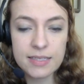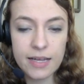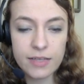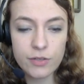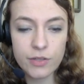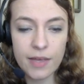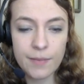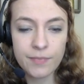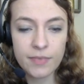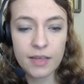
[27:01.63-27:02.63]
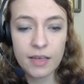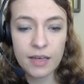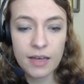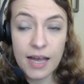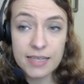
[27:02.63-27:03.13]
answered them.
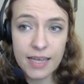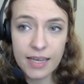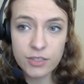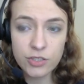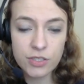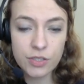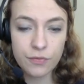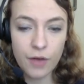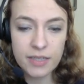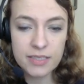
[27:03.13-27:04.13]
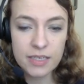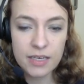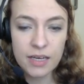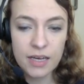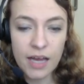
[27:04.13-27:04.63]
I take it she's your friend?
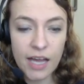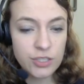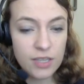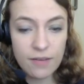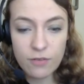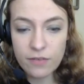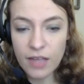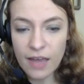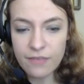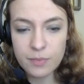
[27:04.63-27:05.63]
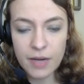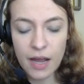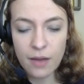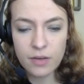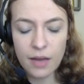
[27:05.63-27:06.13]
I should never have left, but
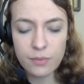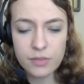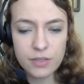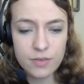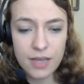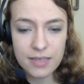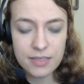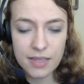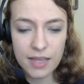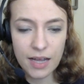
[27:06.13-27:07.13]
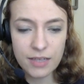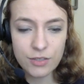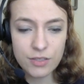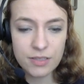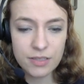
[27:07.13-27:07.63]
I was so dazed that I
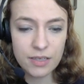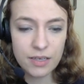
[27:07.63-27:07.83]
just...